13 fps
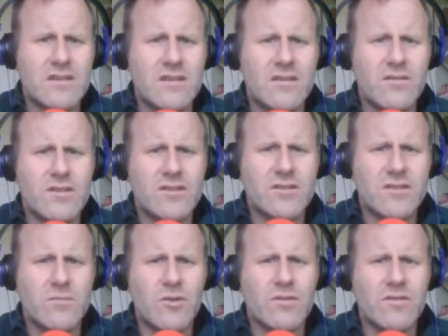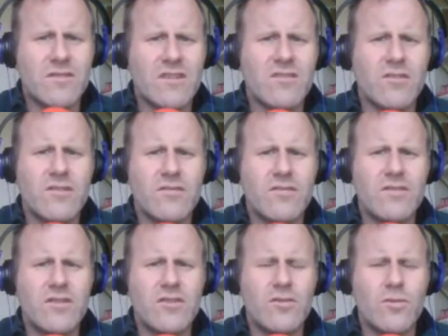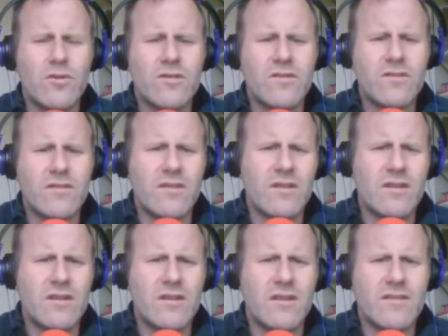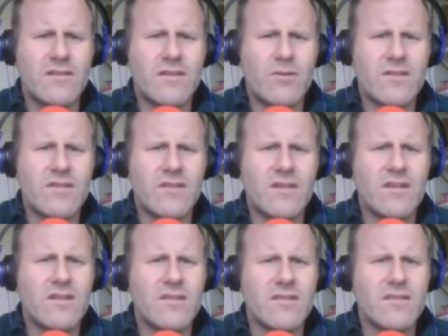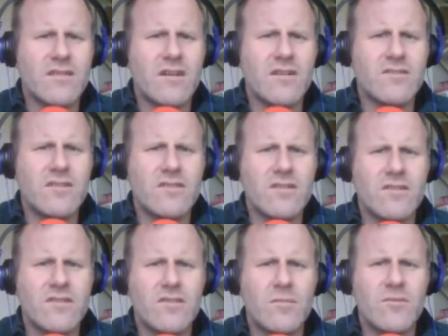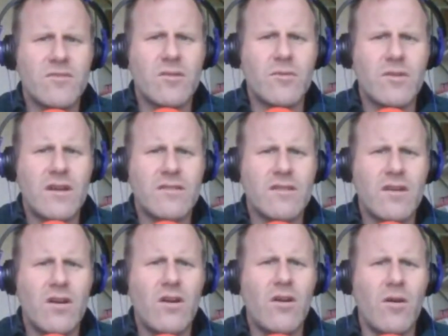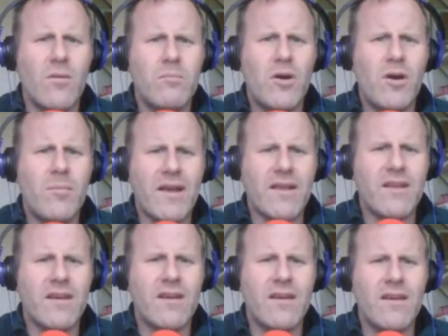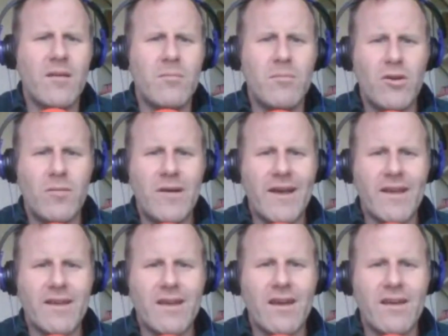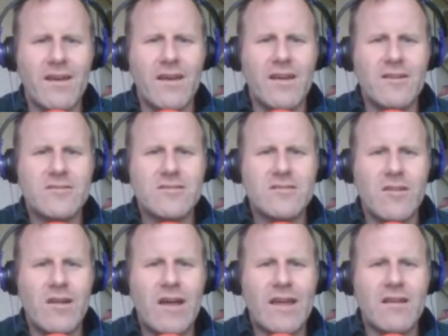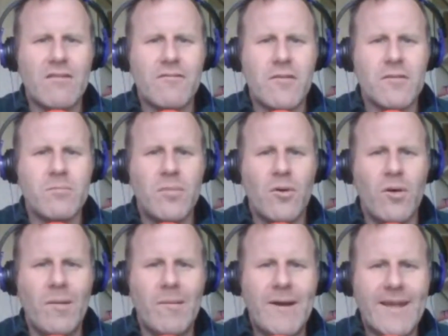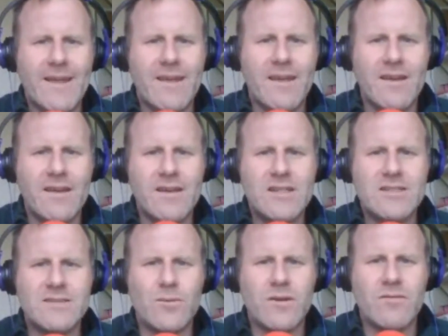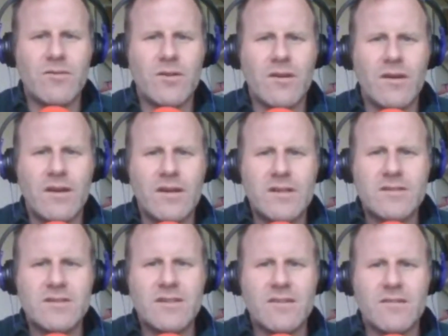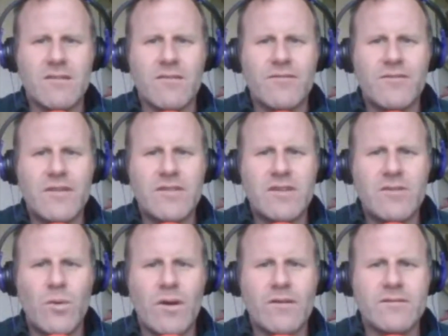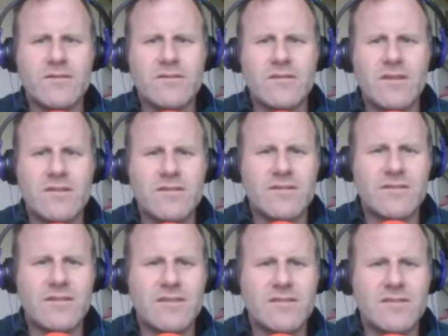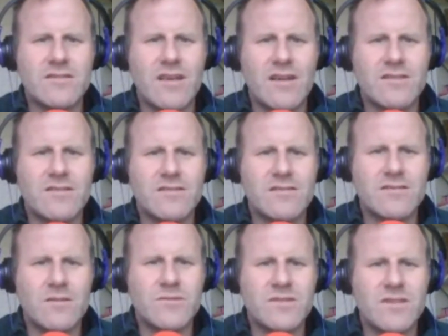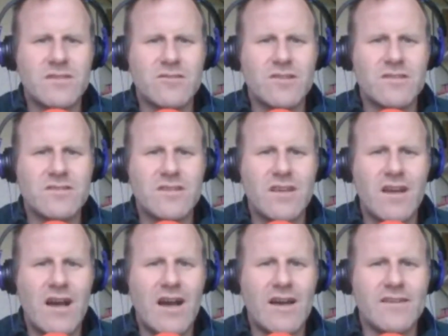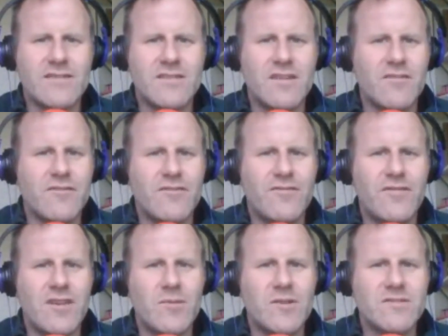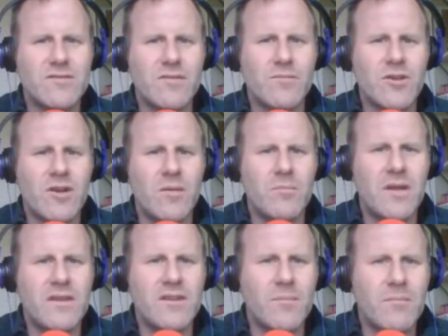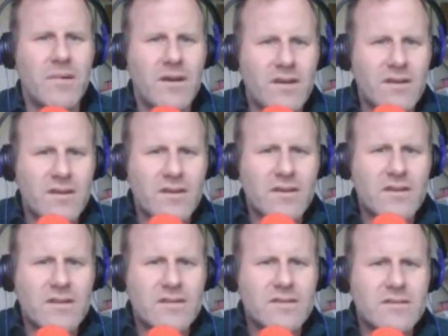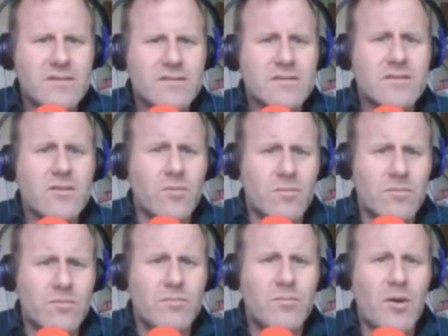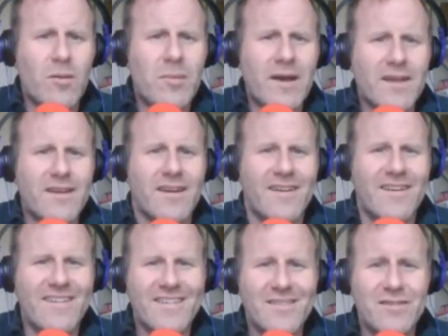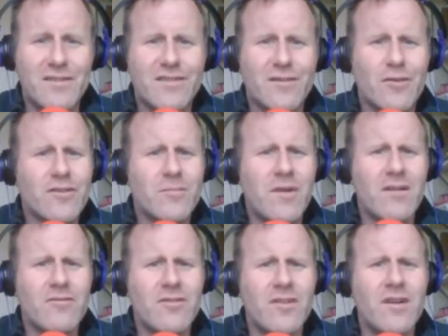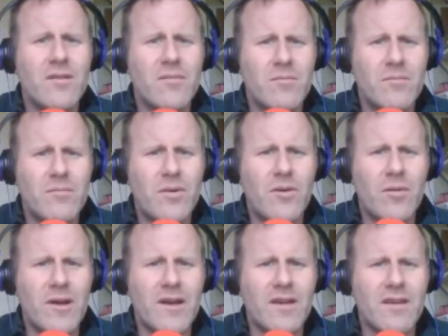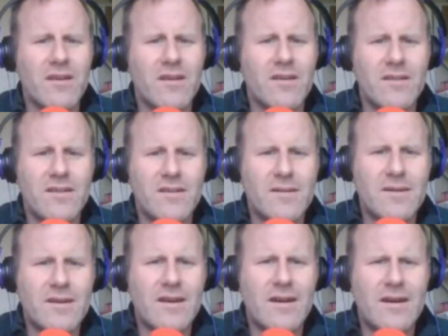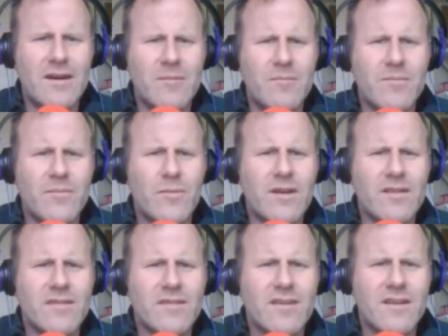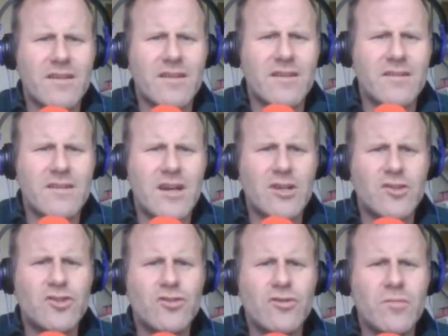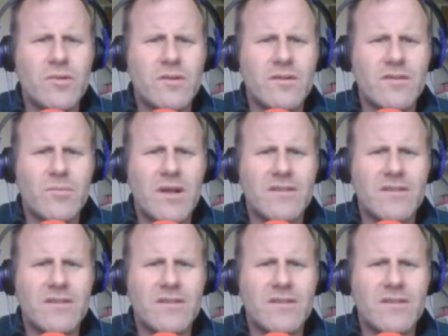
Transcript: The new editions among 650 new words. Let's see what's in there. Scottish insult describing someone as, bobag. Bobag. Slang for ballbag is one of our 650 words, senses and subcenteries added to the famous compendium. So, ball bag, the scrotum of ball bag. What else has gone in there? A tube,